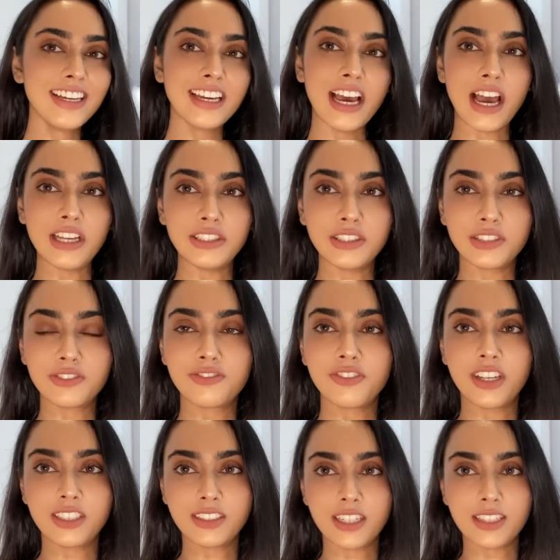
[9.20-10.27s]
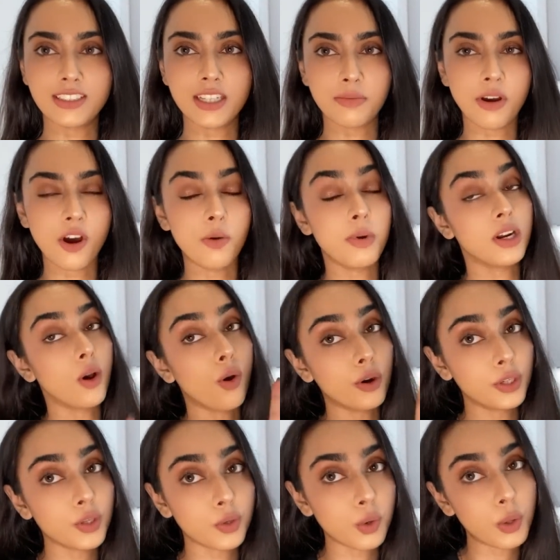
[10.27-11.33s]
I just fixed it somehow, but
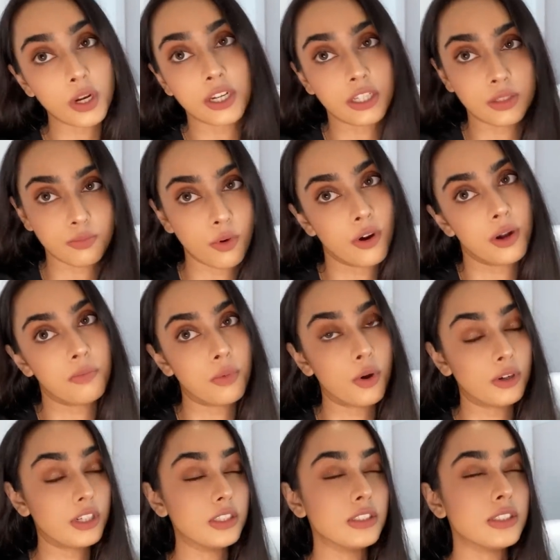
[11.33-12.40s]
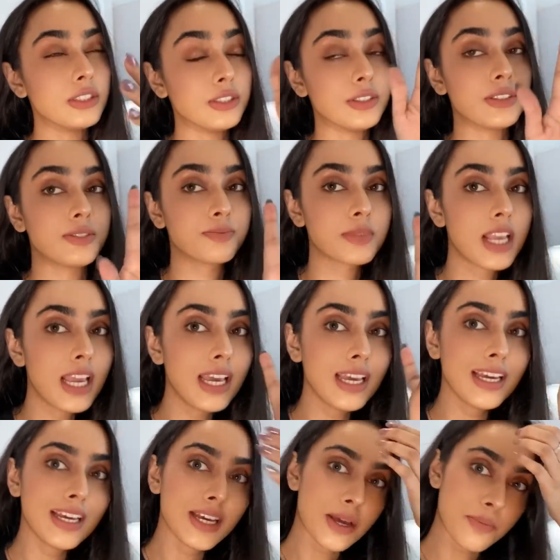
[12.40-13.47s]
audio quality is more important, so just
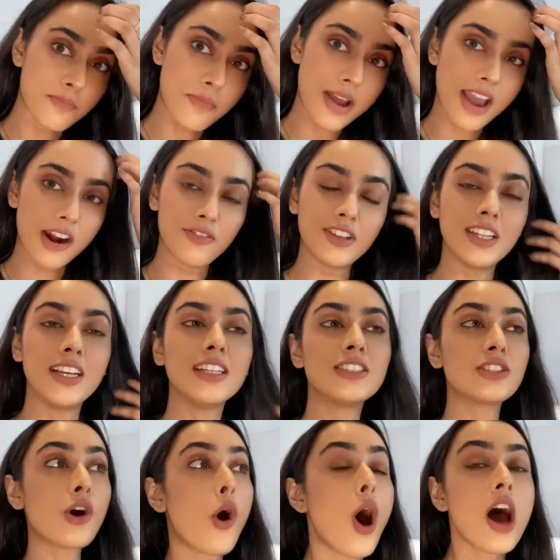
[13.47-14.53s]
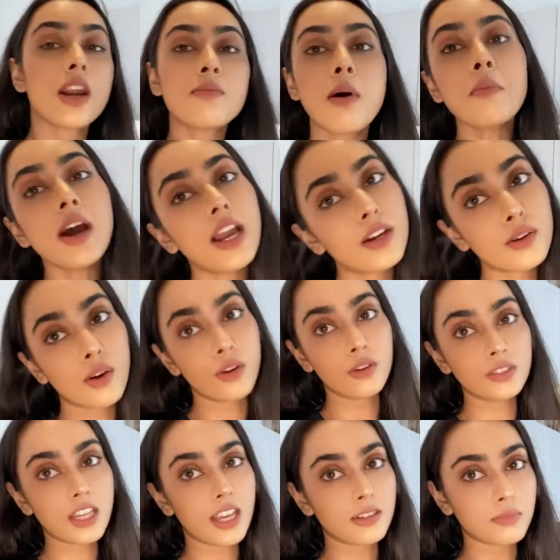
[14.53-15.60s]
bear with it. So remember I told you
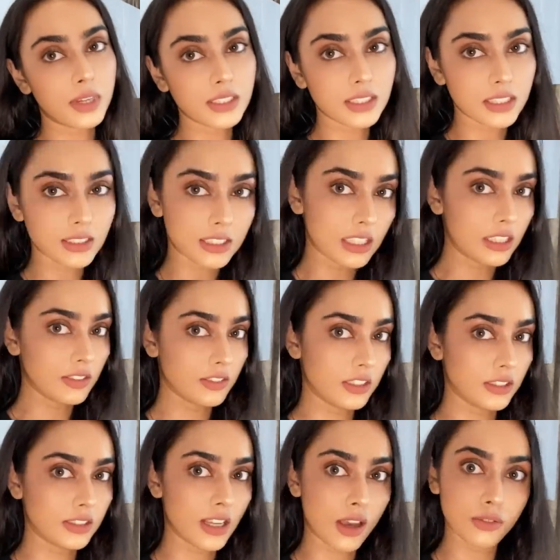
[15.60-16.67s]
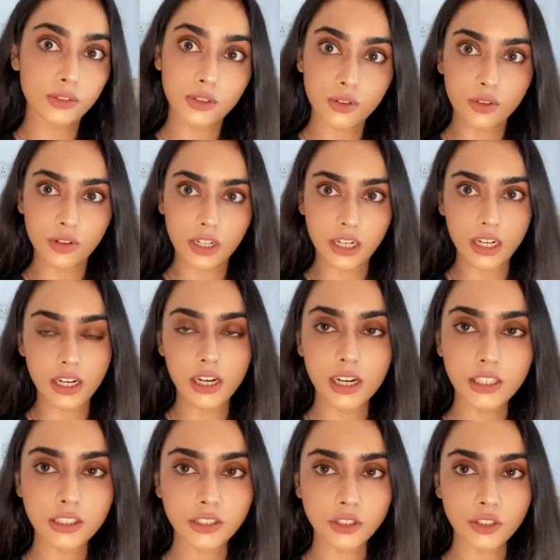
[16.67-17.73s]
that my sister lives in South Korea,
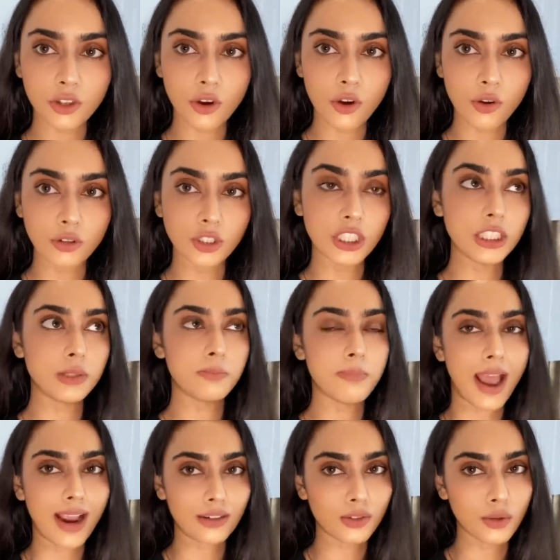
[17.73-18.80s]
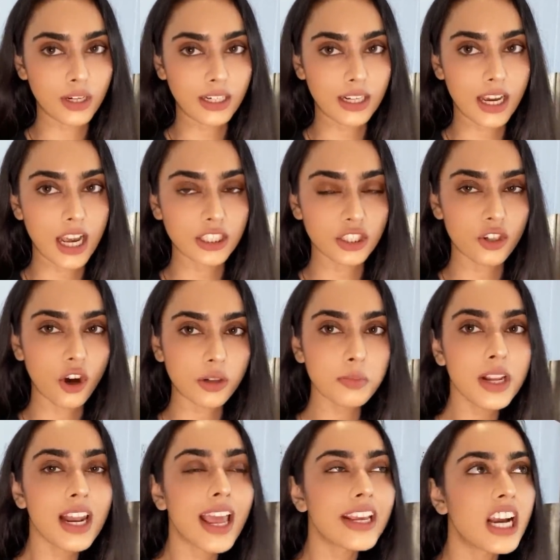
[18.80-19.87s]
so she's back to India and she got me
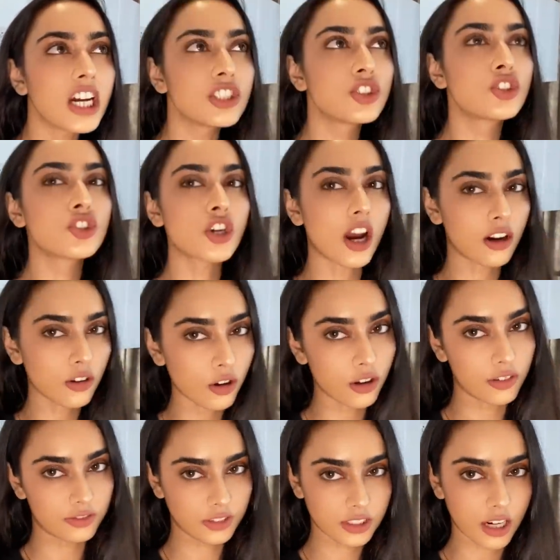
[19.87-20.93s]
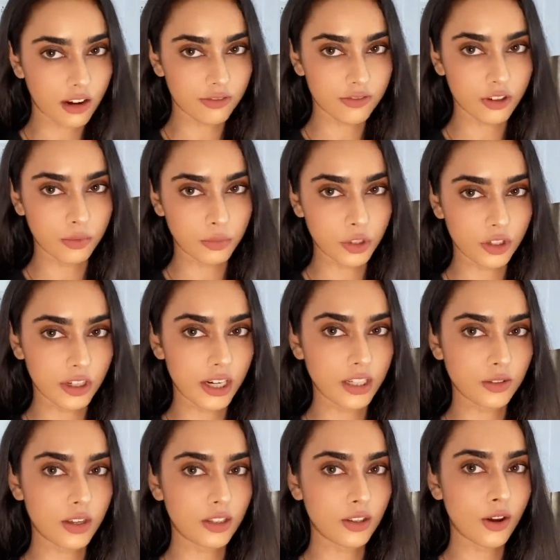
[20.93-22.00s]
like a truckload of stuff from Korea, so
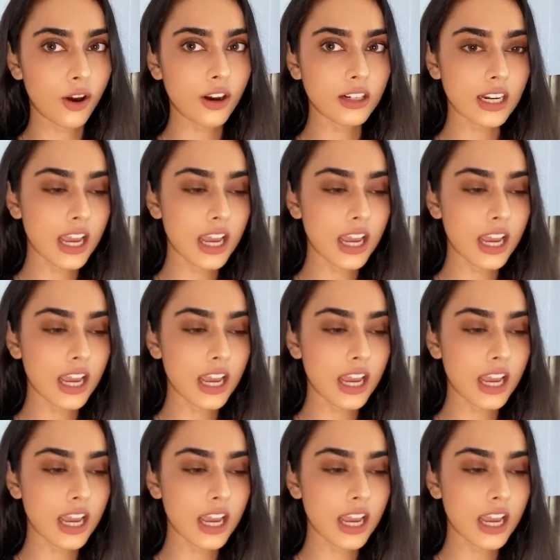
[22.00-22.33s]
I thought